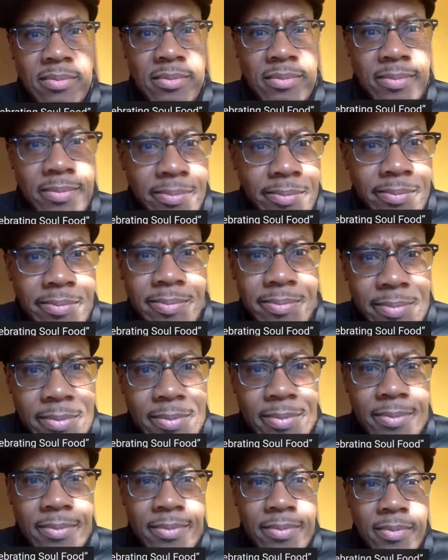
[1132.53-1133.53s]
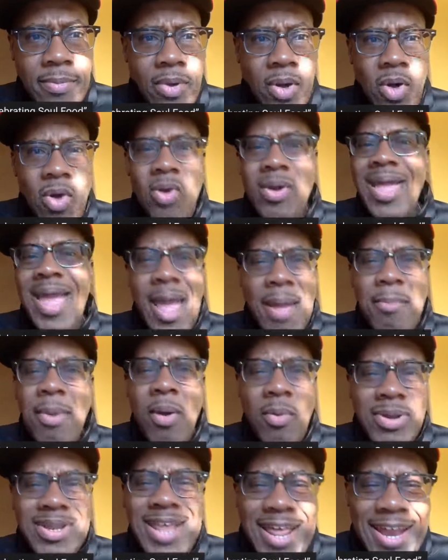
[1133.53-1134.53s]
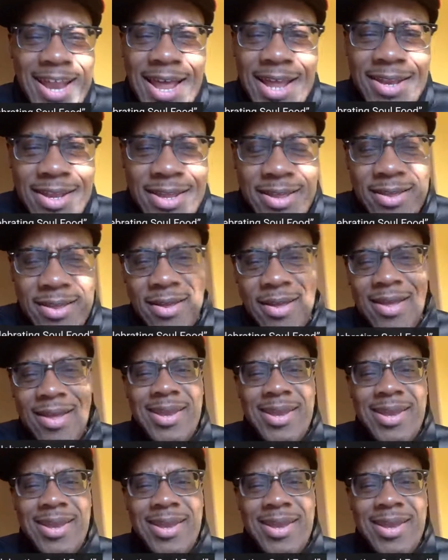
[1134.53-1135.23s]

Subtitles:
Who came up with that idea?